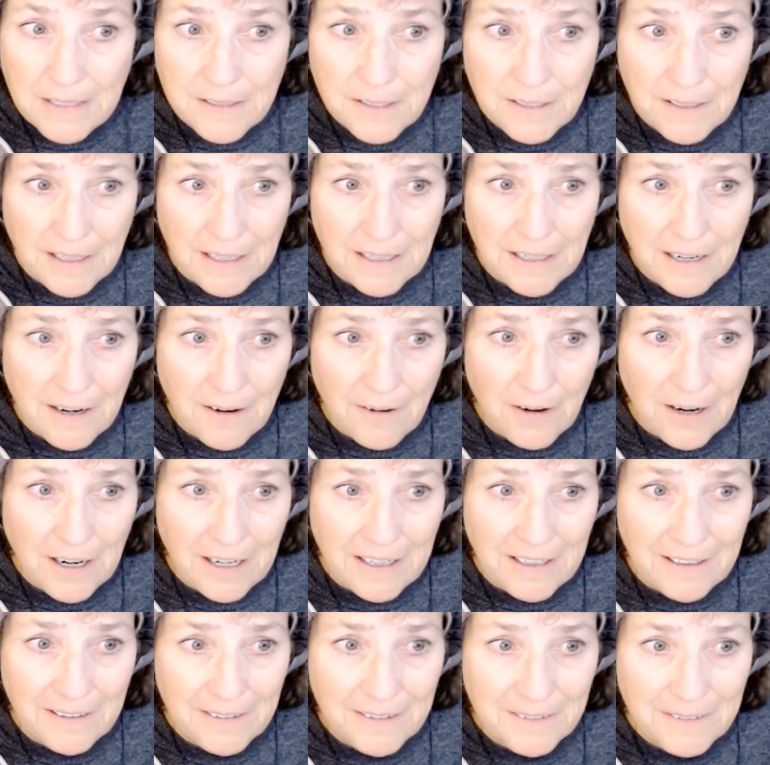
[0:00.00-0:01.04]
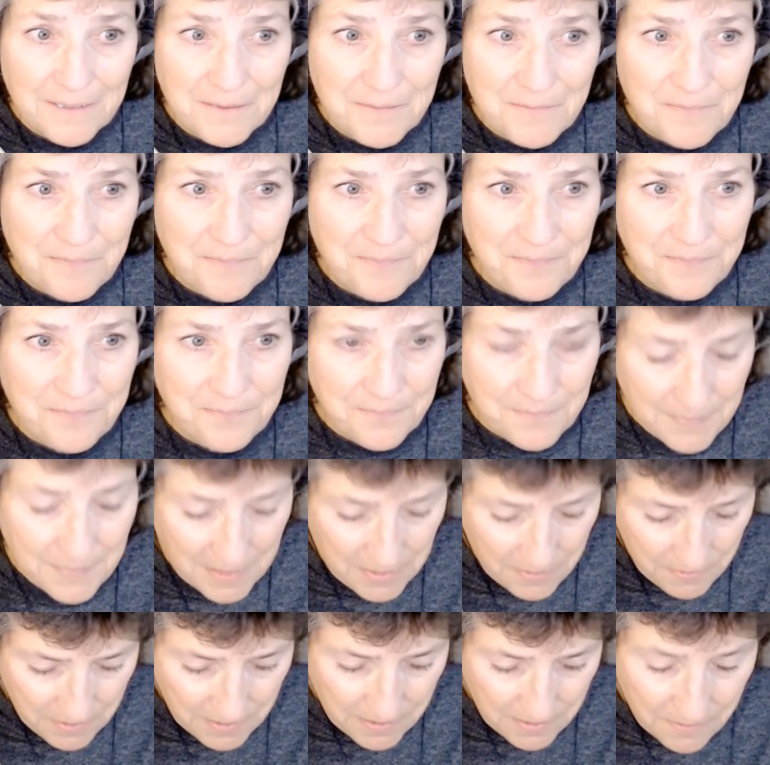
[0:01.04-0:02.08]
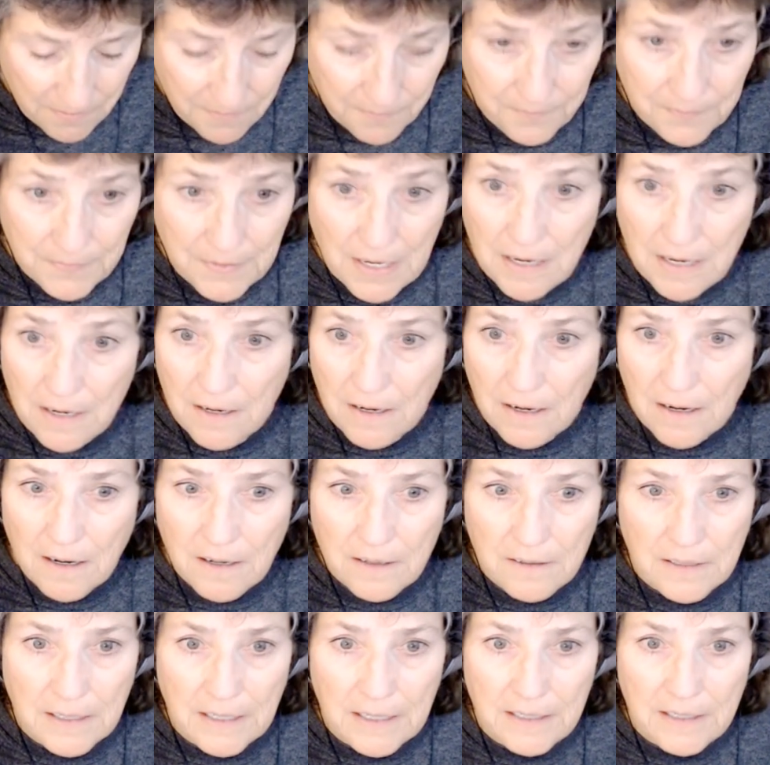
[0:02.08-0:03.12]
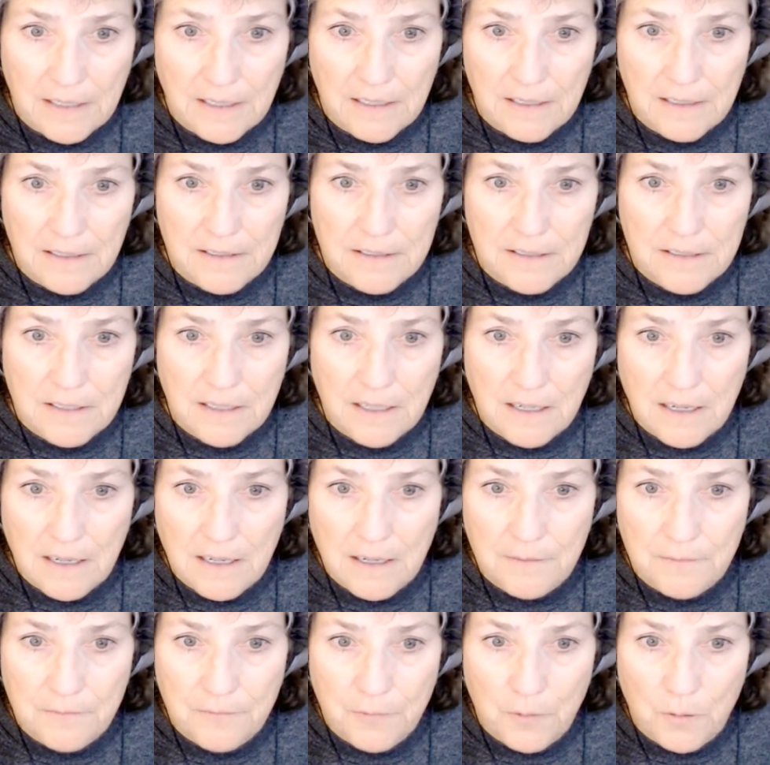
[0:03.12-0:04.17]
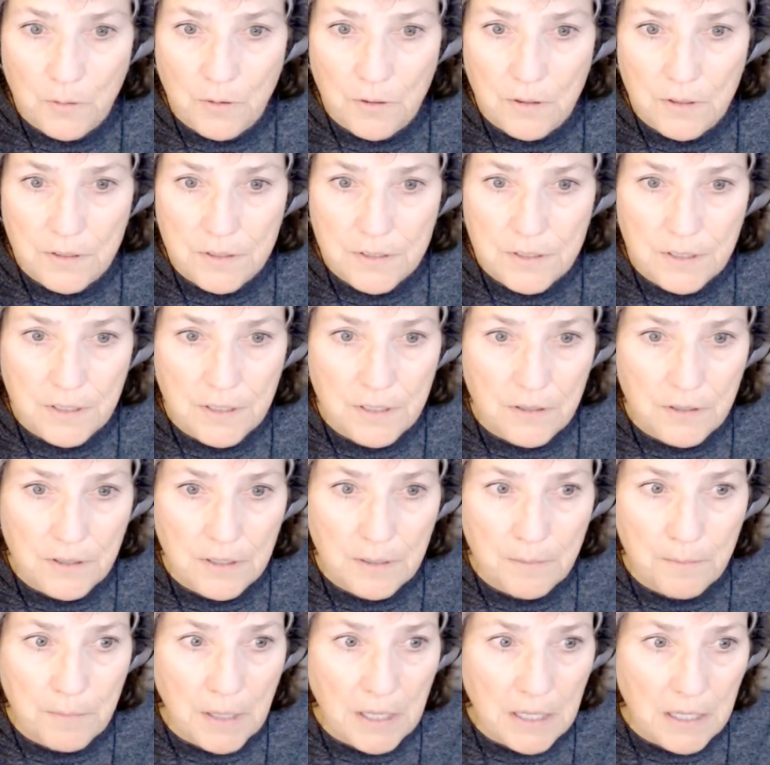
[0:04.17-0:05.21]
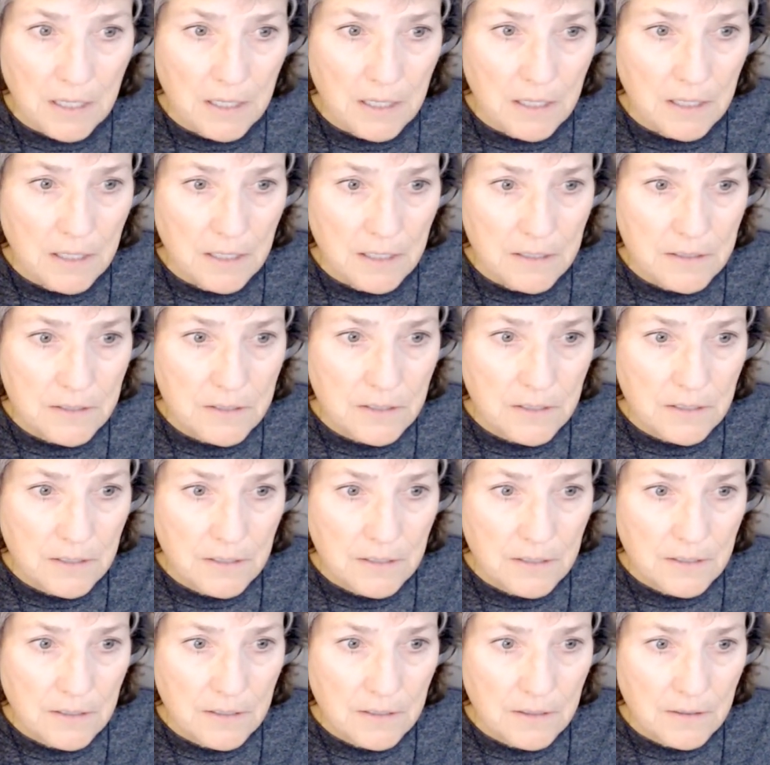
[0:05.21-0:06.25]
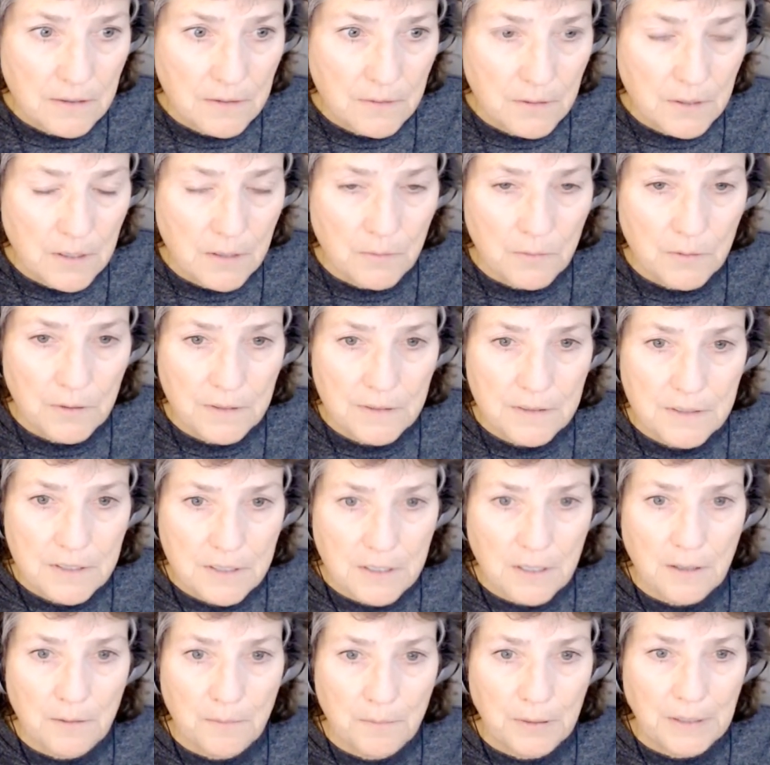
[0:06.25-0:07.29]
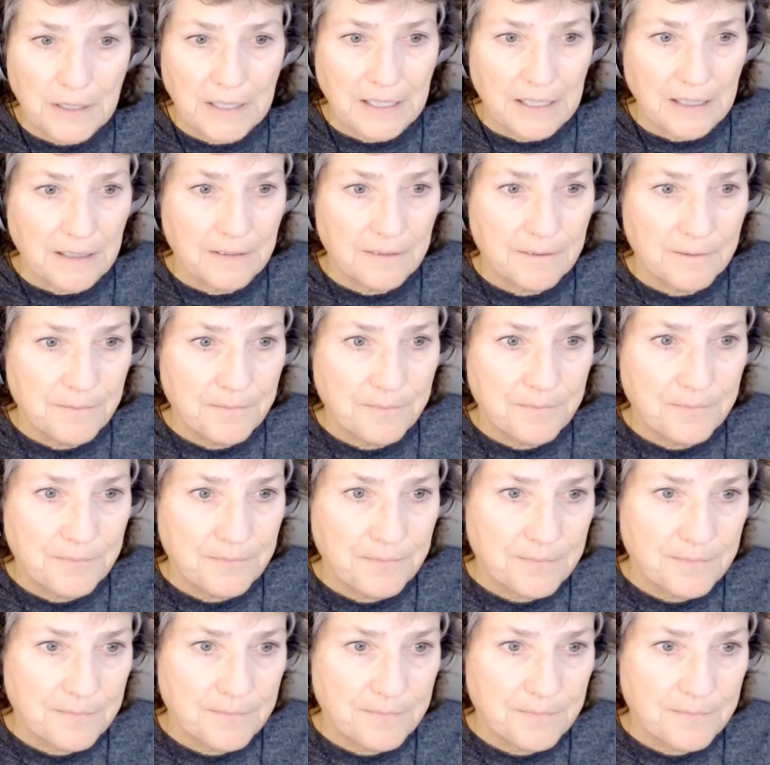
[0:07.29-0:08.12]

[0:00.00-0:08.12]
Thanks again, Eric. There we go. All right, it is time for security bits. Whoa, it started playing.